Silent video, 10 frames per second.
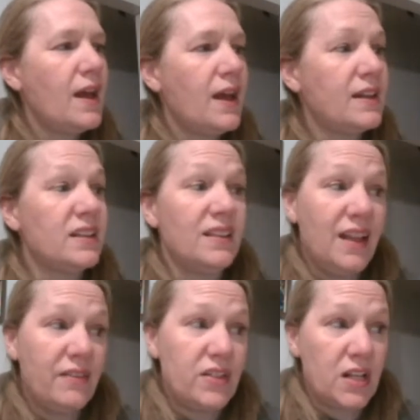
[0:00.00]
At
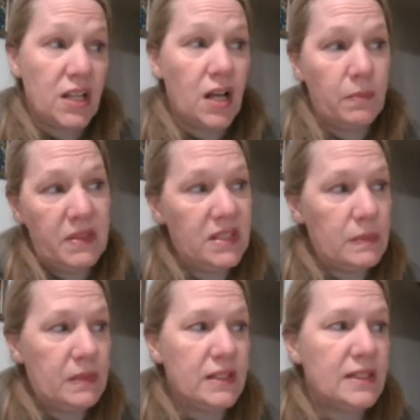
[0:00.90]
11 o'clock, Mrs.
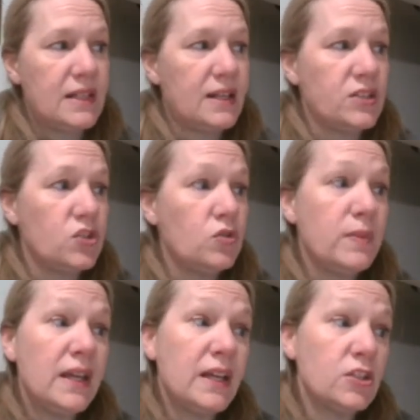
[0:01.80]
Millie says, "You
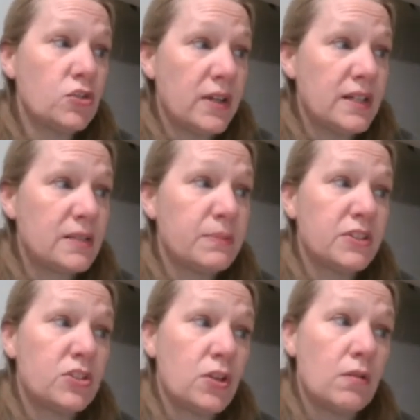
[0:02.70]
may get drinks,
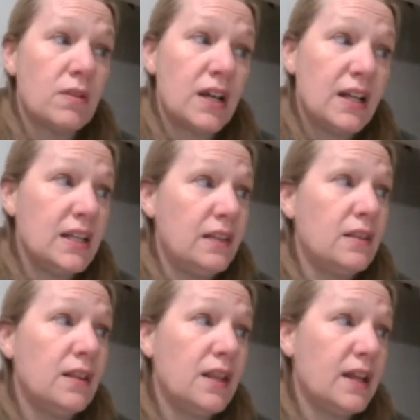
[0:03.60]
but don't cut in
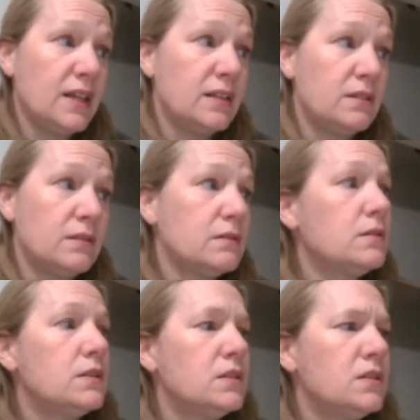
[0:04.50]
the lion."
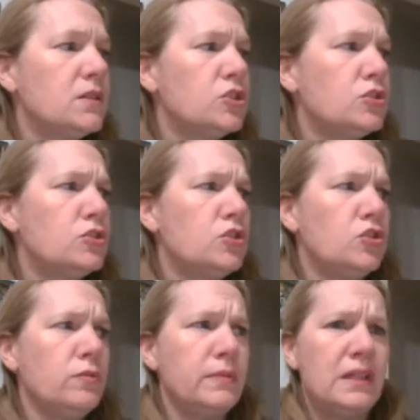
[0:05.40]

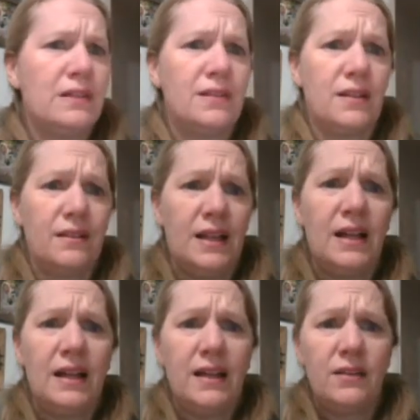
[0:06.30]
You mean the
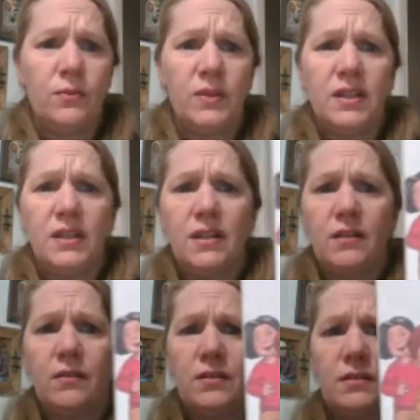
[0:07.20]
line, we
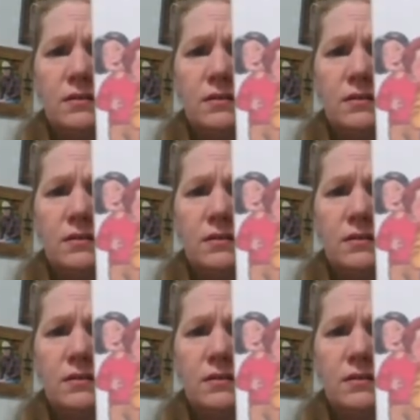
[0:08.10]
yelled.